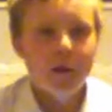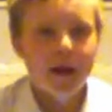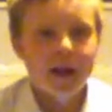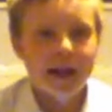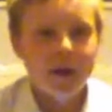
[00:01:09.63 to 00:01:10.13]

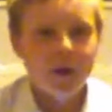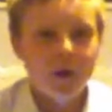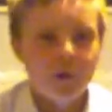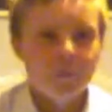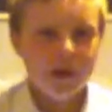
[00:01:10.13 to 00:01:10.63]
I
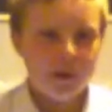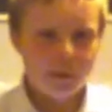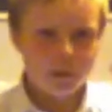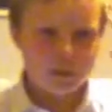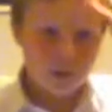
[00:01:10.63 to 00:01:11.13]
cannot. Well, I
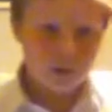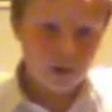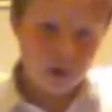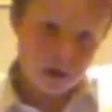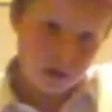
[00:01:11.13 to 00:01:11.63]
will do,
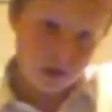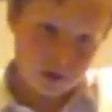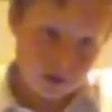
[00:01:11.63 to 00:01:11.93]
just